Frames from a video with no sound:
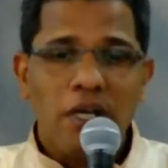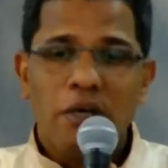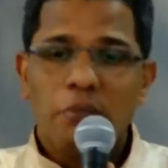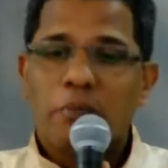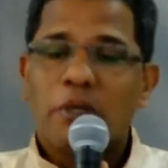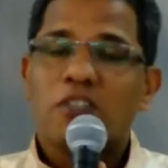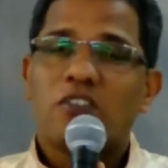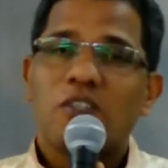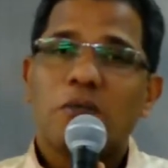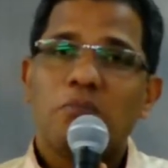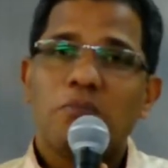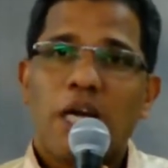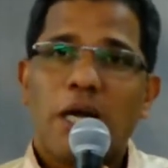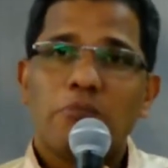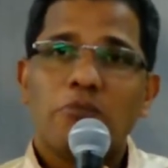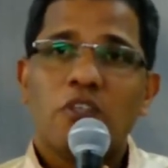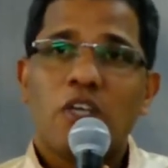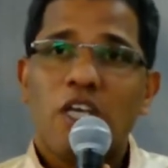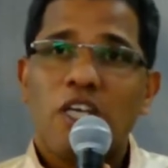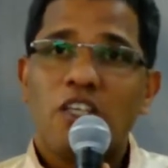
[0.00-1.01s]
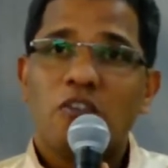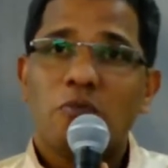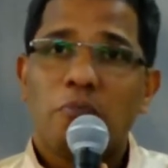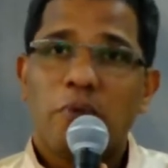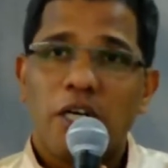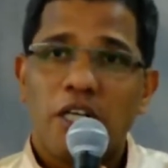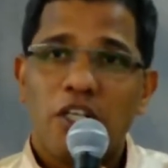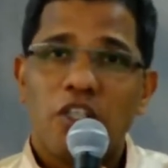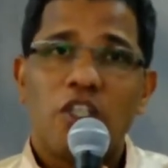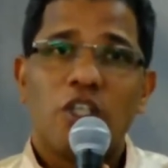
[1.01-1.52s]
but sometimes he is
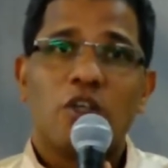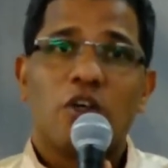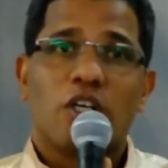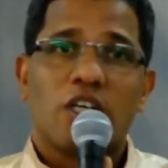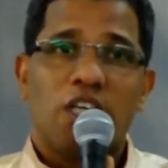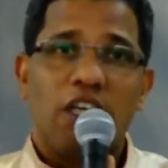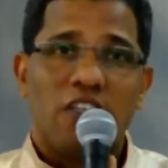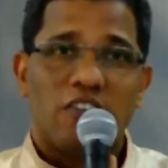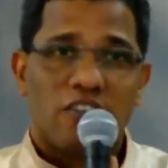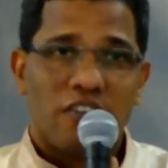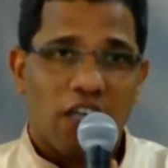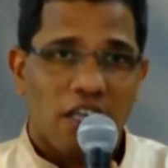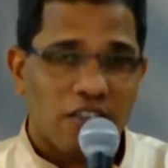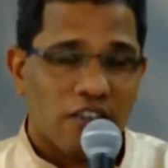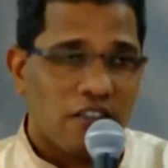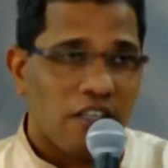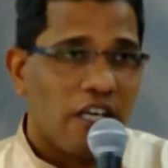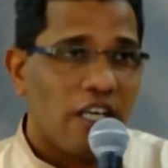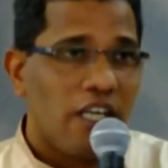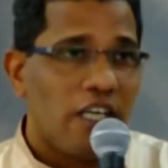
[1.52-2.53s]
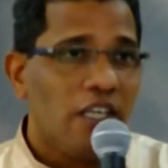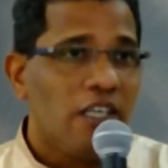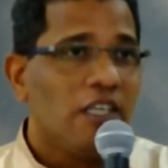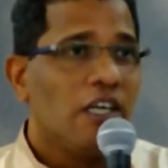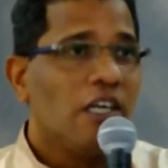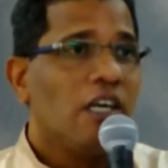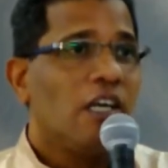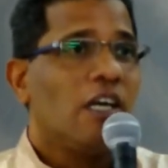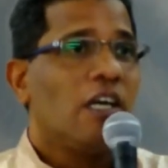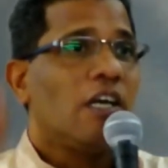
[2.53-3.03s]
punishing or he is chastening
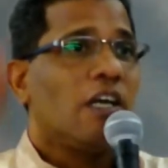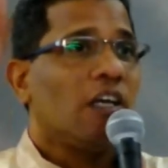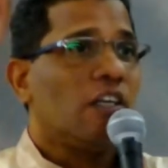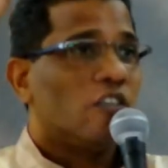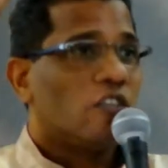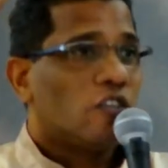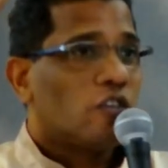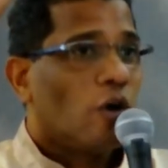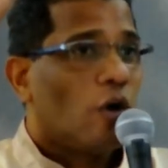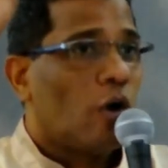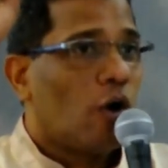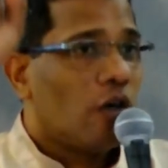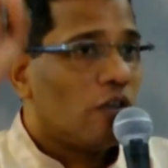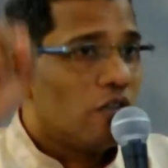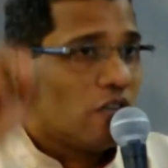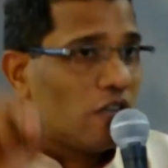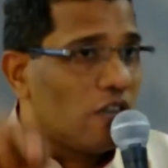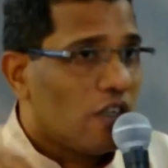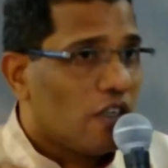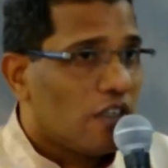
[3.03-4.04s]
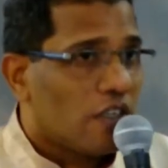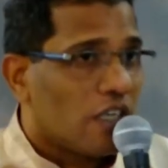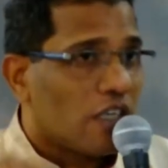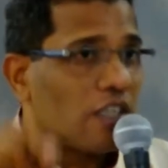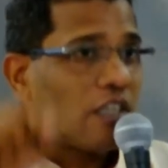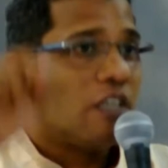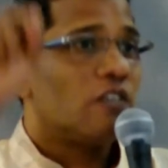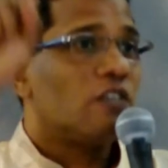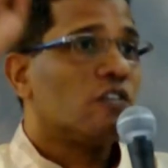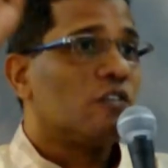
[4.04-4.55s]
his own children,
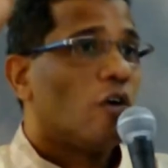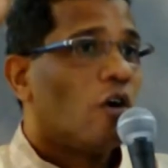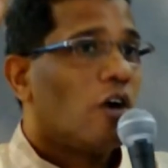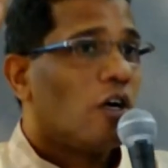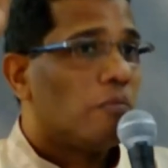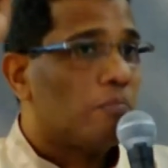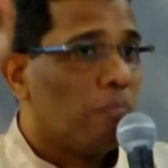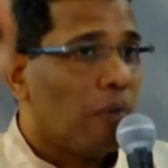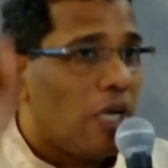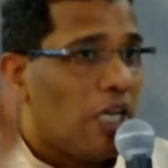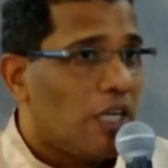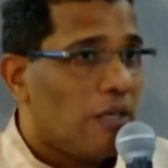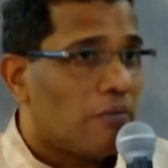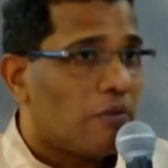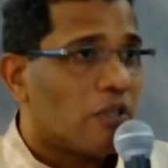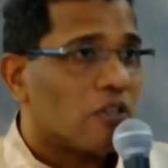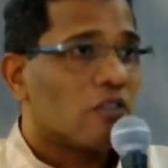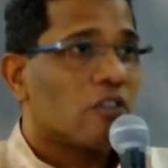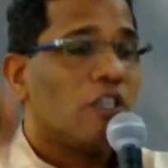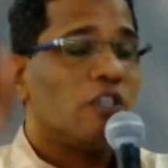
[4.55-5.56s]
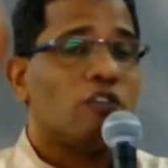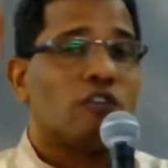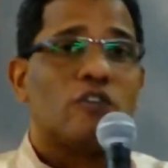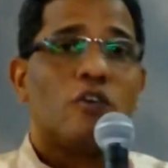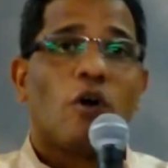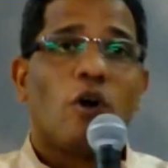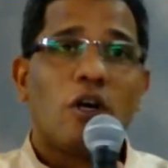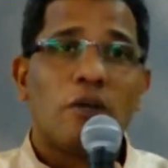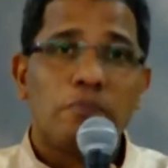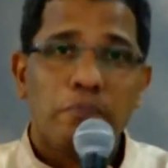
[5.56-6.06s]
his own believers, his
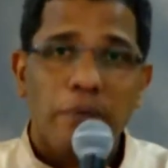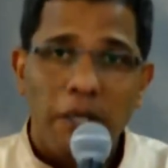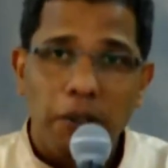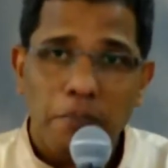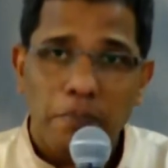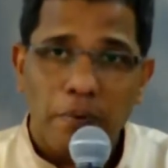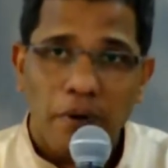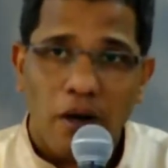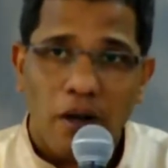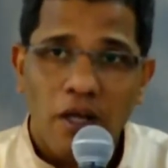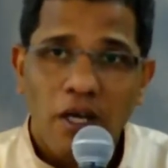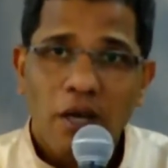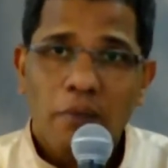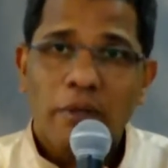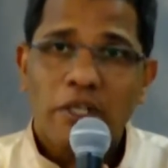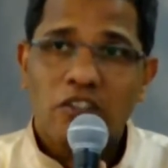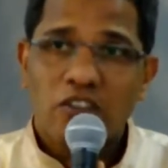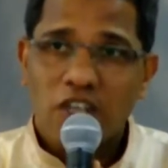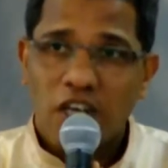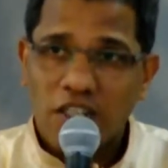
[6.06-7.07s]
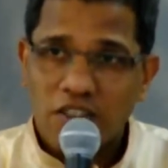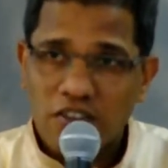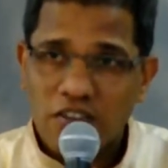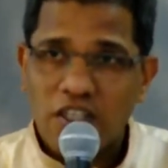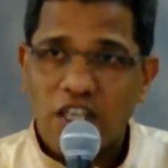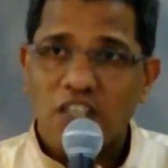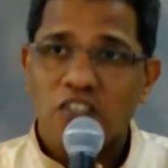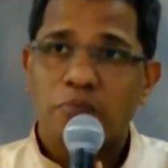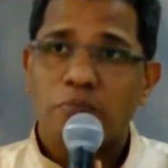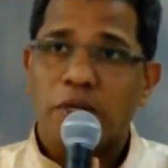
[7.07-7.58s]
own people. When
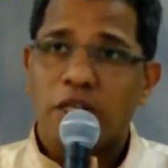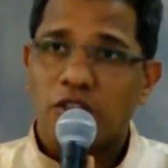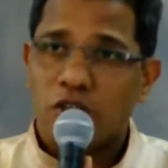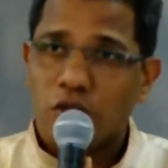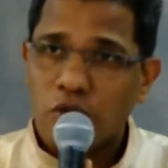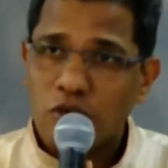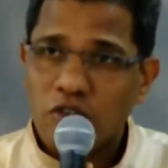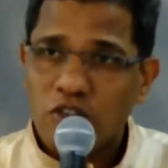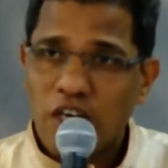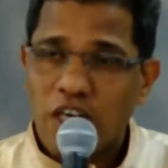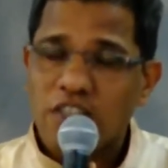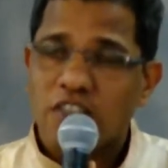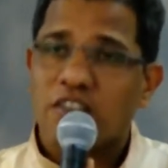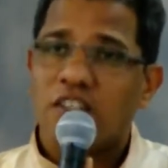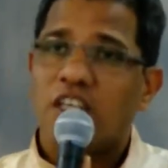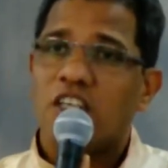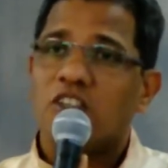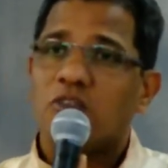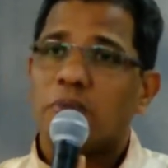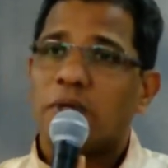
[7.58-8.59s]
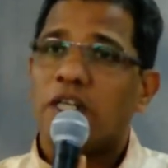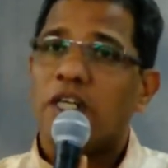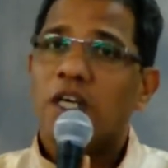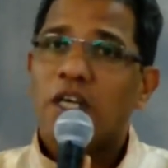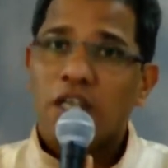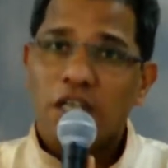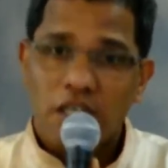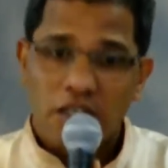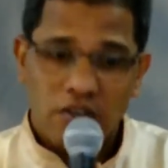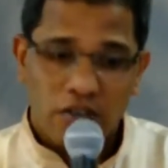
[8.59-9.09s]
chastisement, through chastisement,
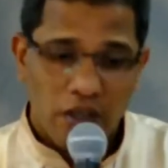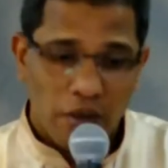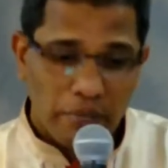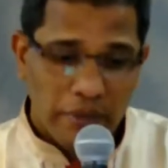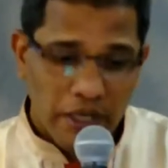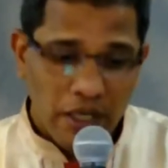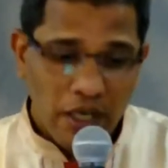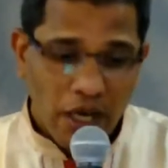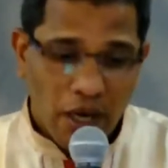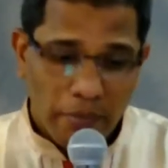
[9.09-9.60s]
he is I mean, I